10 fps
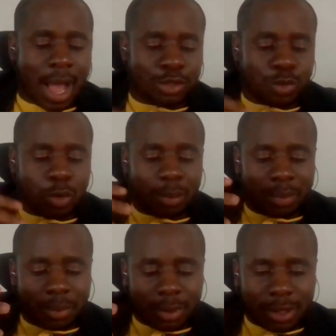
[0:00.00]
So
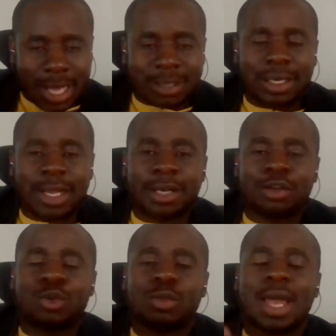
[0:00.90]
that
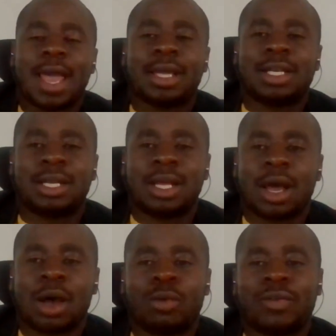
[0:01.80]
led to the
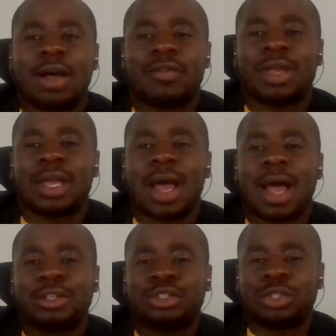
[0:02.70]
idea of having
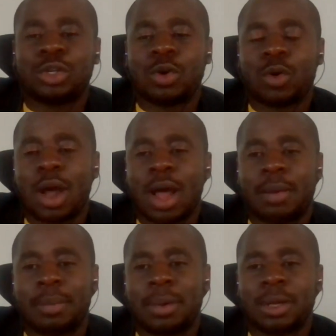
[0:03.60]
a
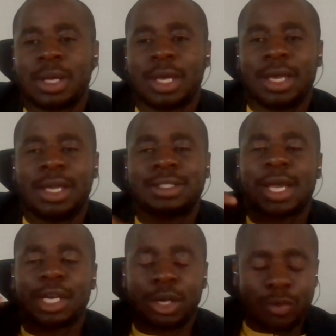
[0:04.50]
GeoHub. It's
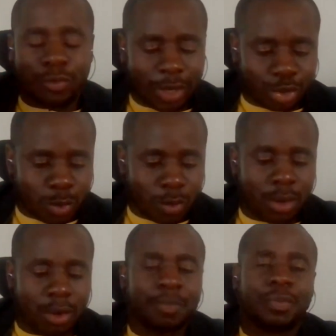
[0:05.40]
an
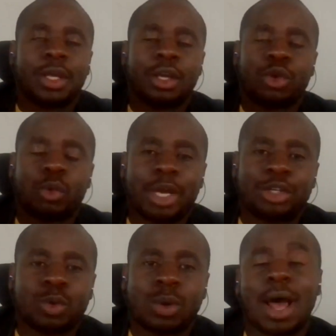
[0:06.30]
innovation,
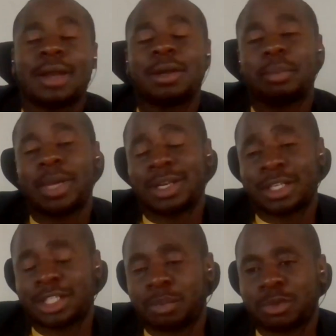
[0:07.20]
incubation, and
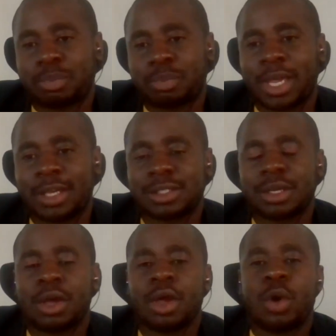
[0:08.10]
mentorship space
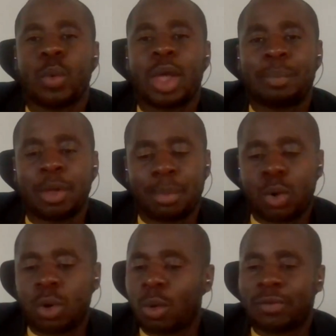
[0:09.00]
where
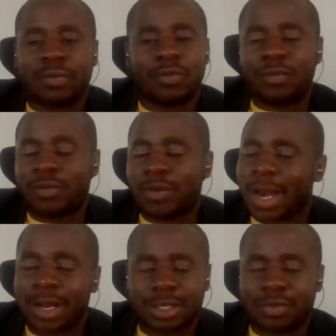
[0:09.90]
people of
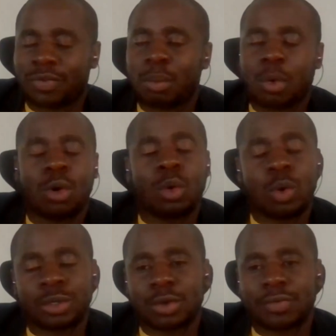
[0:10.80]
variety from all
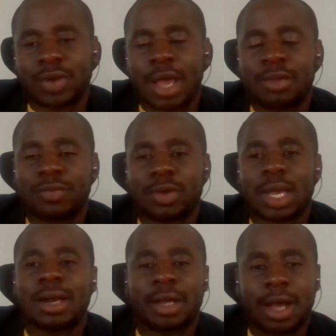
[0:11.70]
walks of life
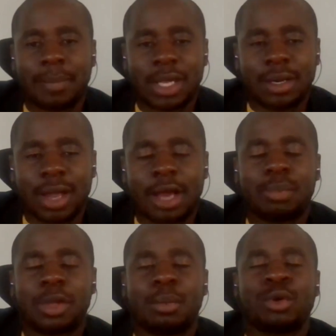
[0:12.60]
can come in
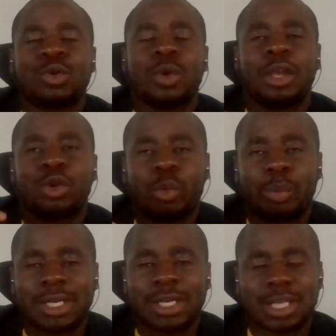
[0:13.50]
and be able to
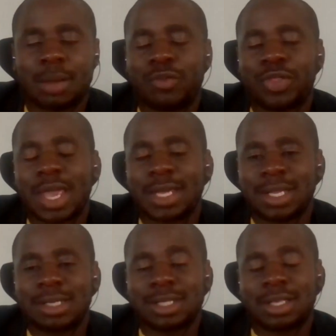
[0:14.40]
incubate some of the
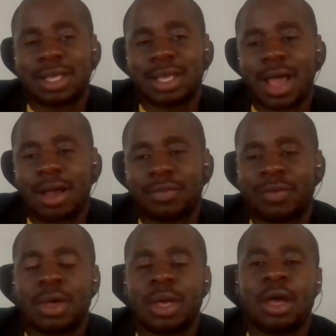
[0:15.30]
ideas that they have
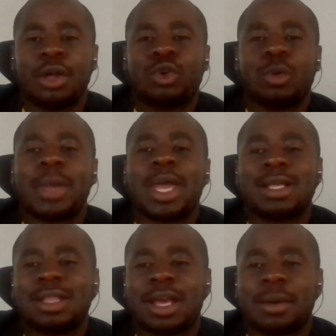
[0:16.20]
to make
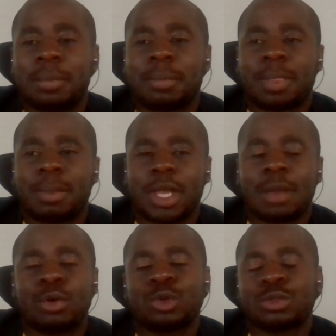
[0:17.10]
them be
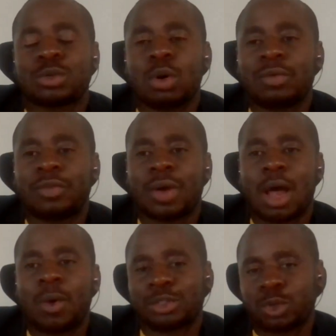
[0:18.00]
able to solve
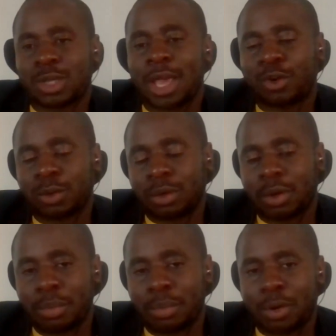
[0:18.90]
our societal
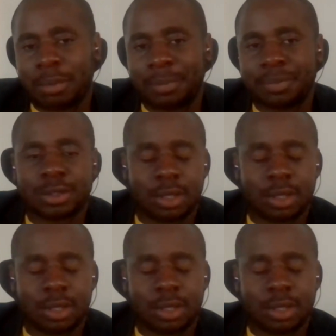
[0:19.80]
problems.